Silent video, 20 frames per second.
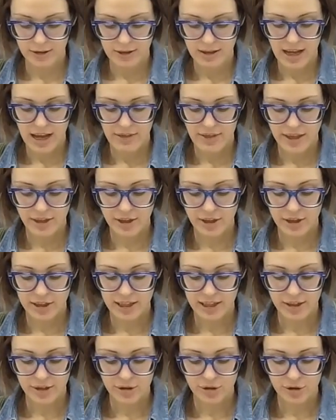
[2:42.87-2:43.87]
And then you're
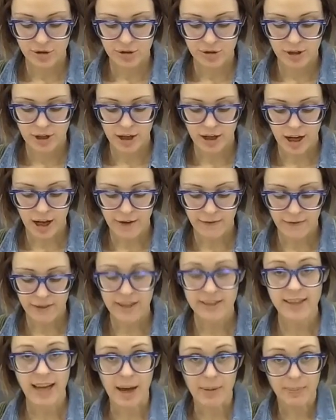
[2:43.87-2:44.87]
gonna cut off the
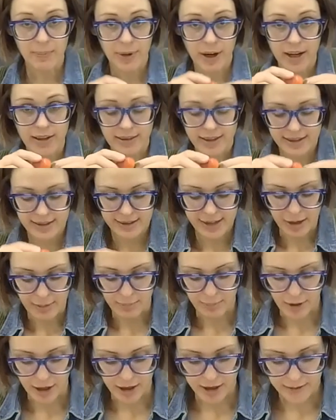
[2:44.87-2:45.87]
top part, the stem
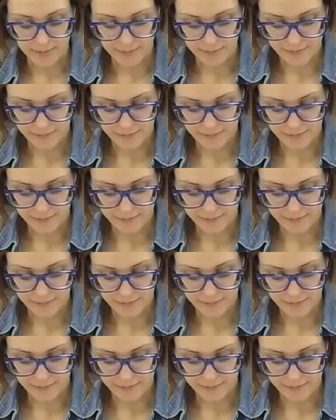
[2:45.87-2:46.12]
part.